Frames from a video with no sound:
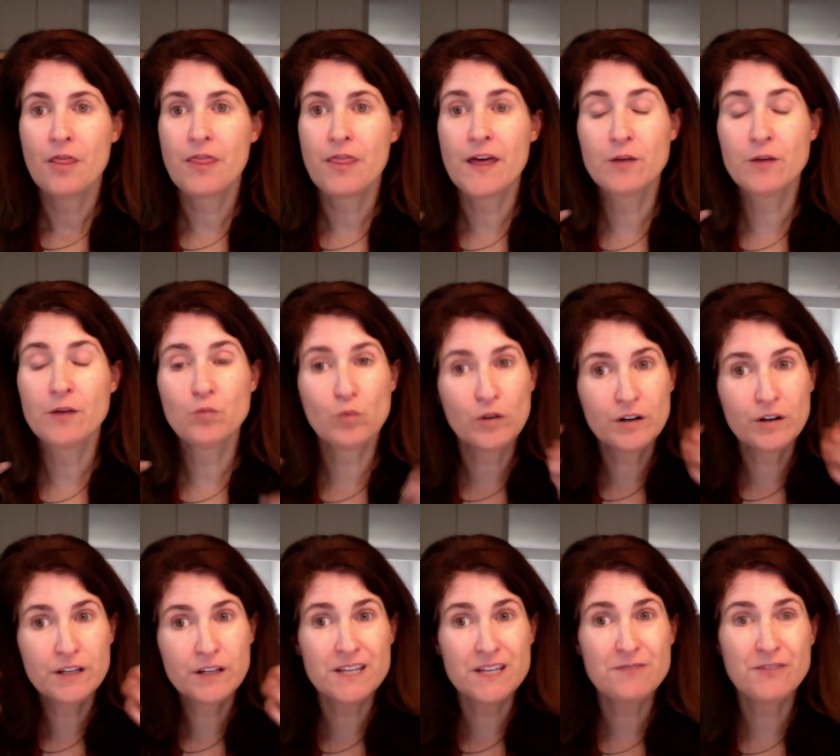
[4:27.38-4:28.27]
than
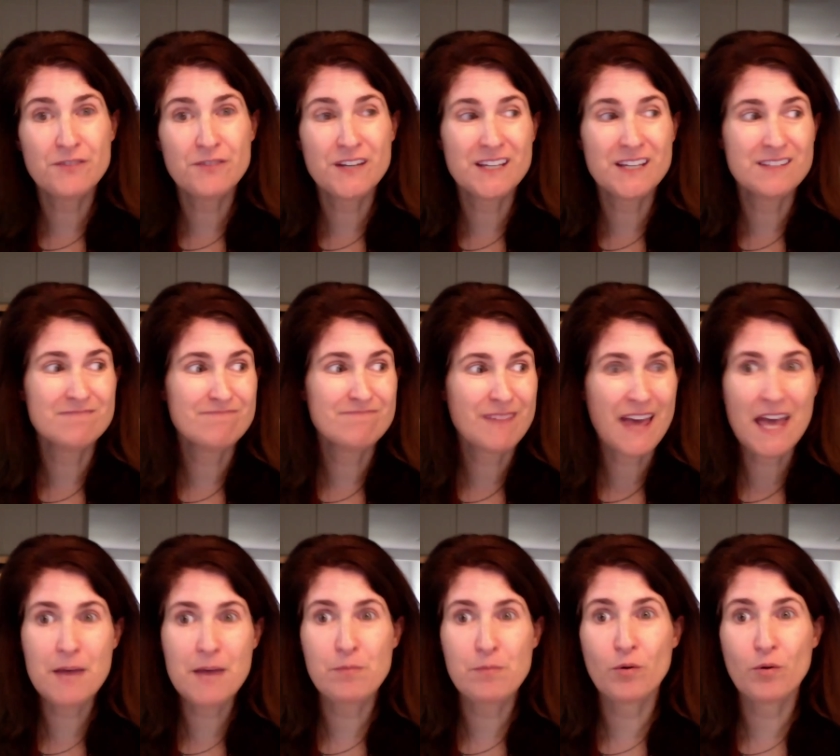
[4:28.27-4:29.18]
we're even
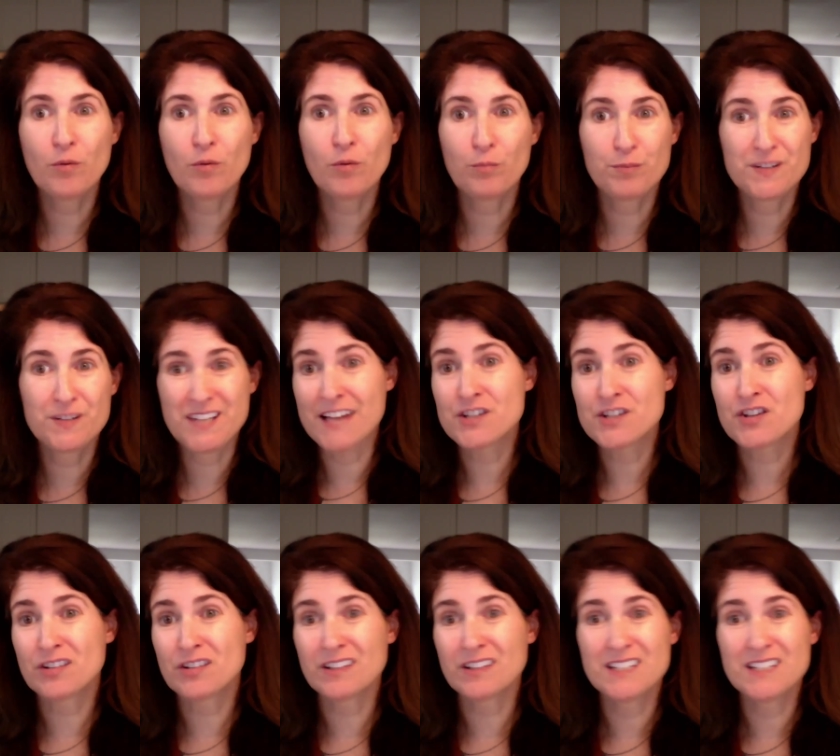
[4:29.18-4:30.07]
able
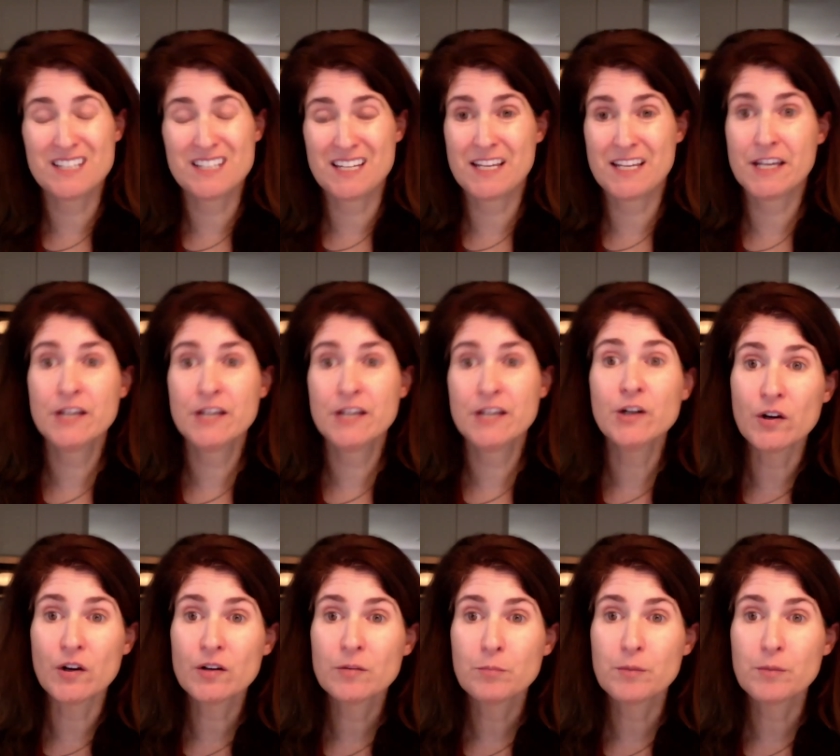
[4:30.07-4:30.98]
potentially to
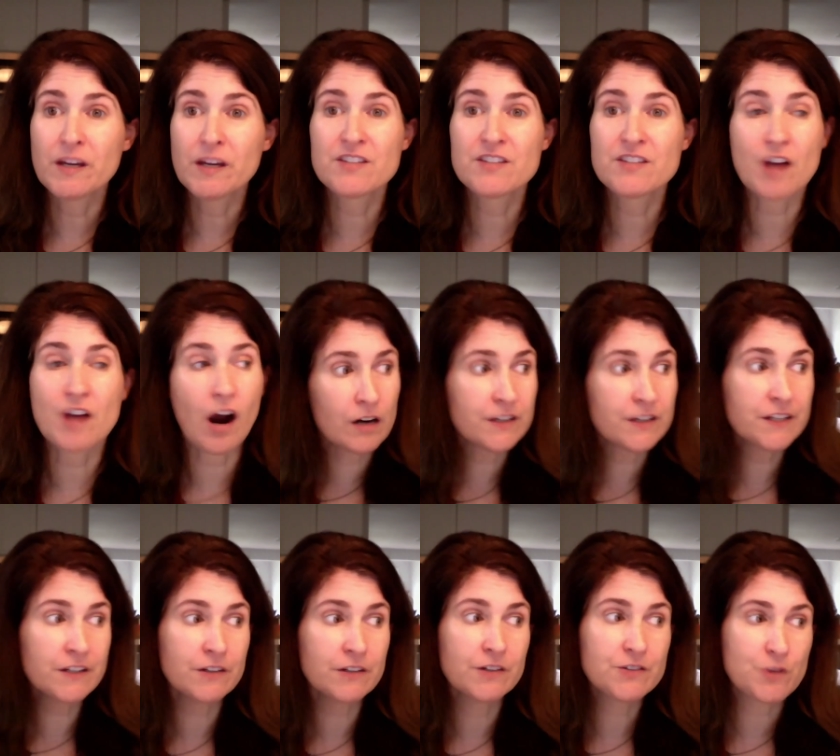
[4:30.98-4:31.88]
hear, because our
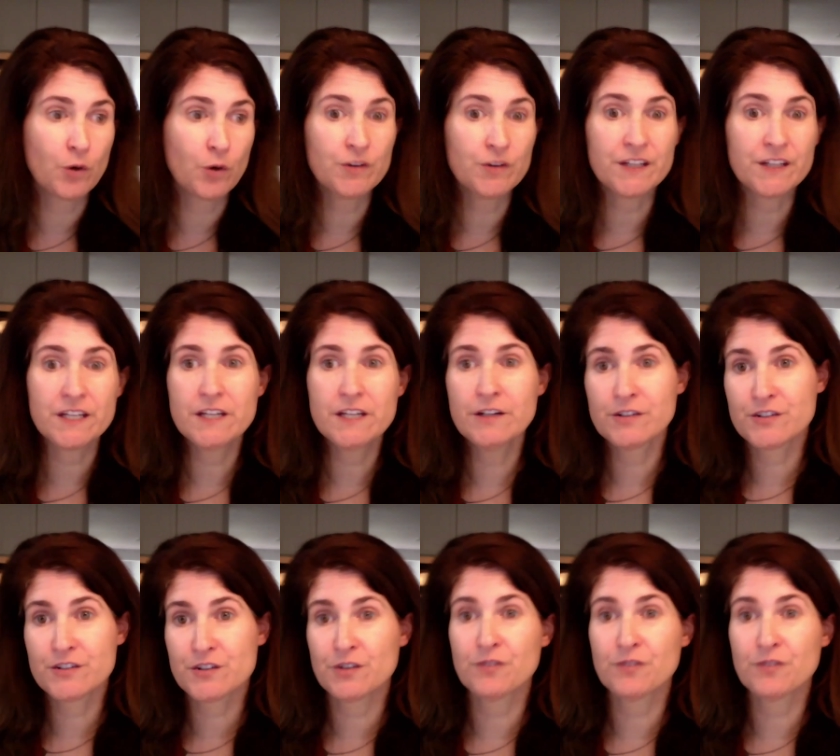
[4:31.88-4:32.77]
ears only hear
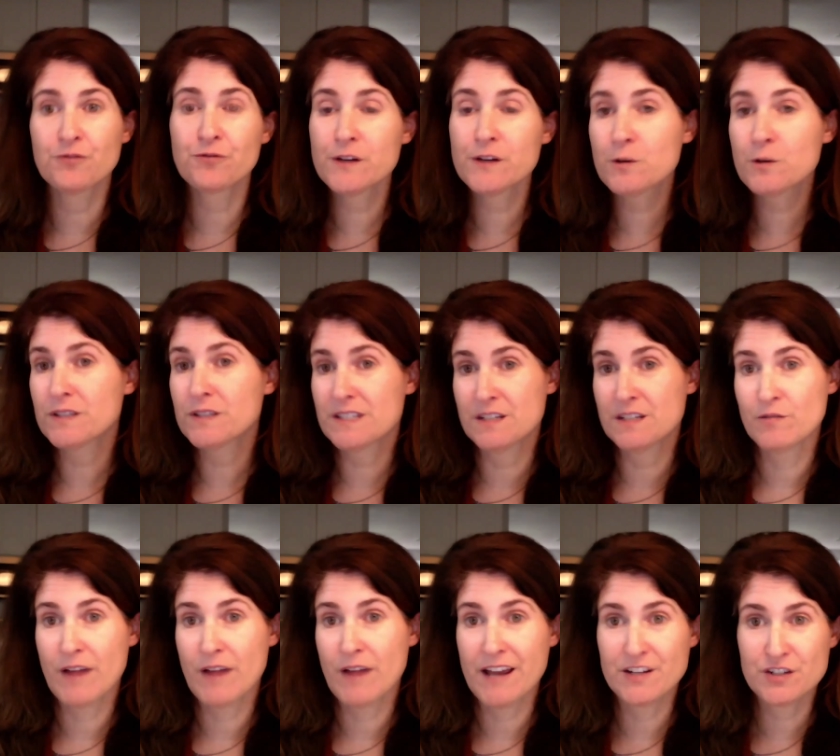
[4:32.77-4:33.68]
certain
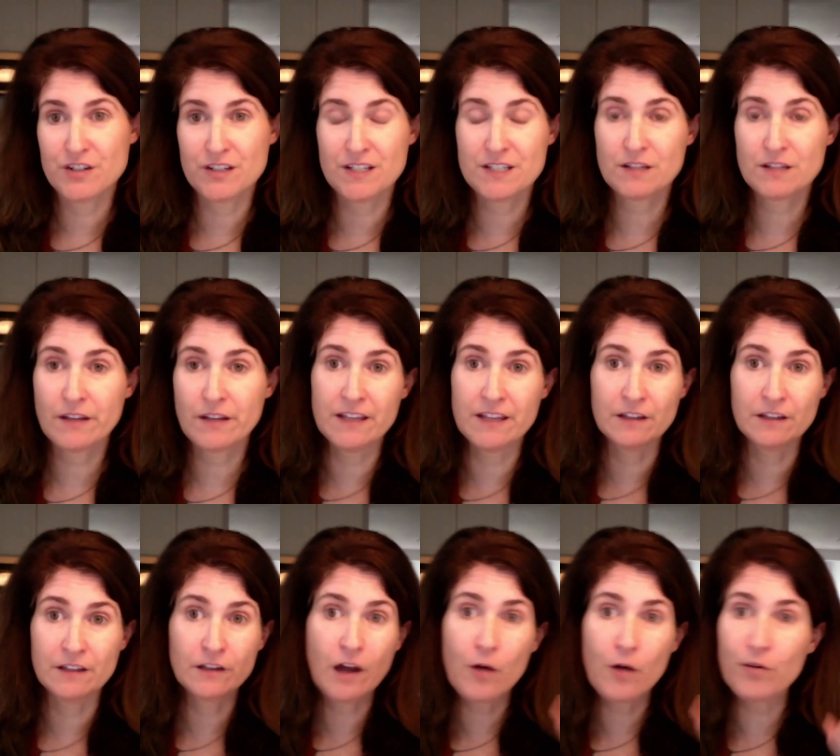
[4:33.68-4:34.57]
frequency ranges.
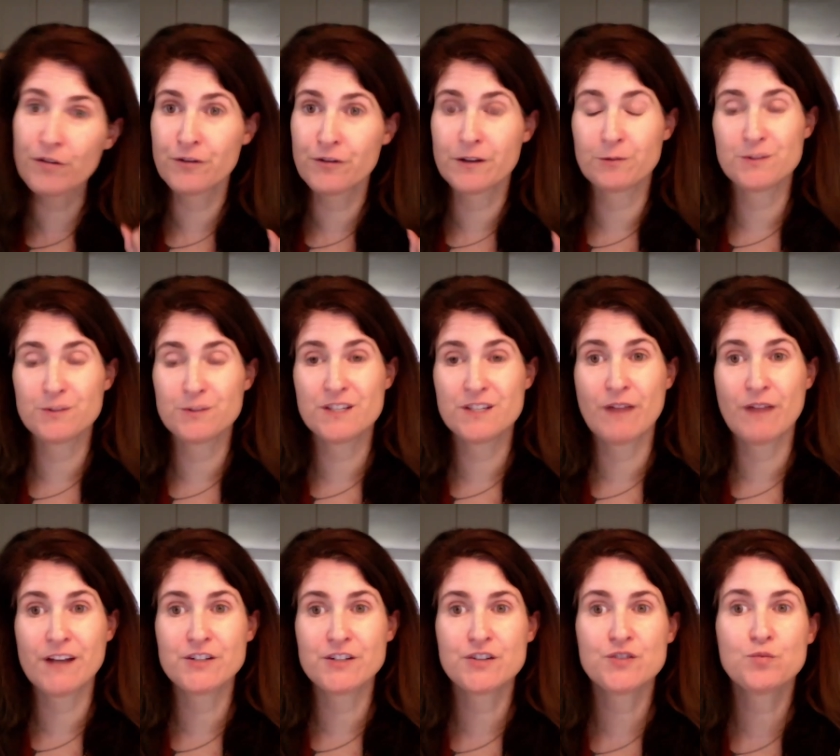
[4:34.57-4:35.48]
In lower frequency
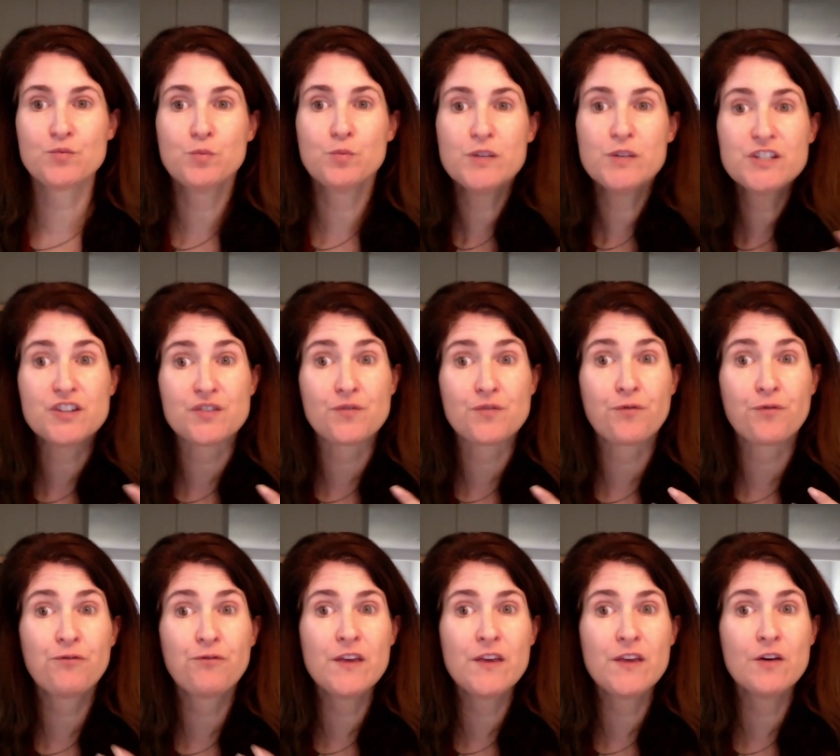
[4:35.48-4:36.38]
ranges, we just
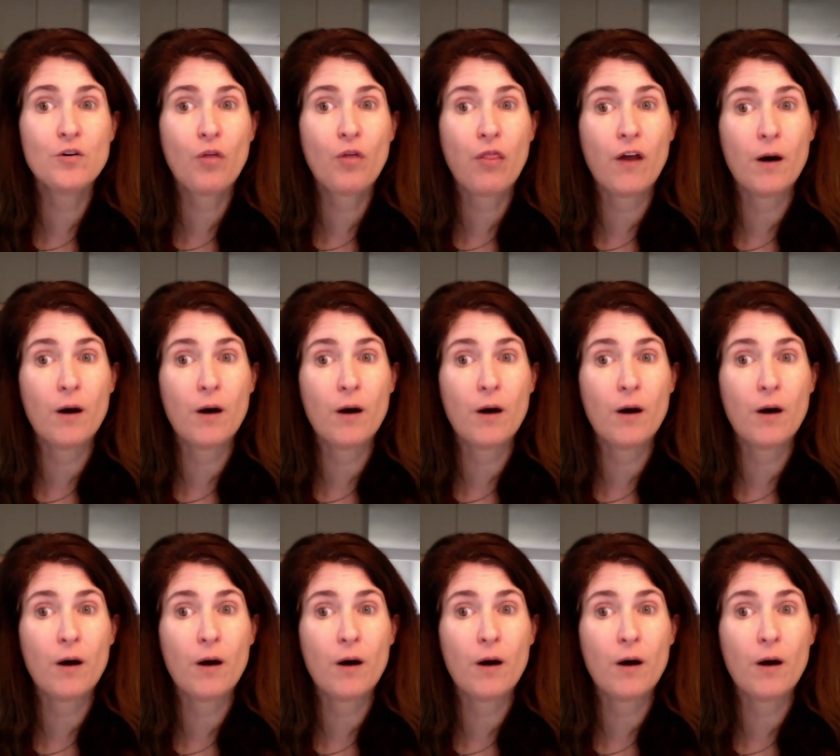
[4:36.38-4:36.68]
feel